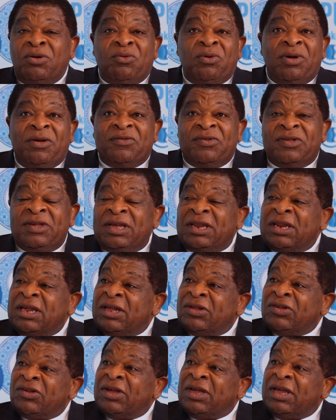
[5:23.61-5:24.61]
We have seen
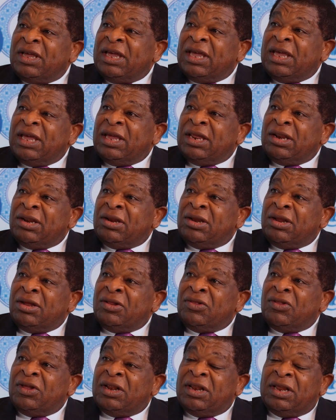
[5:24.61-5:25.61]
it in
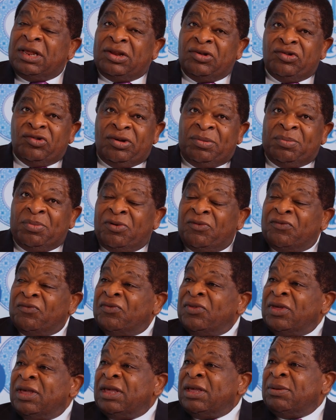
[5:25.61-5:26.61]
the leadership
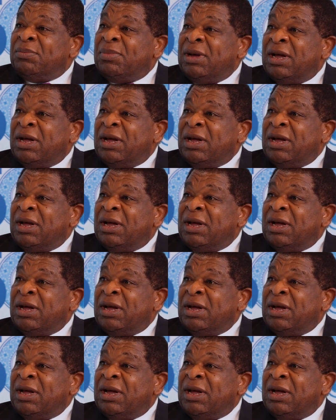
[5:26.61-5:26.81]
of the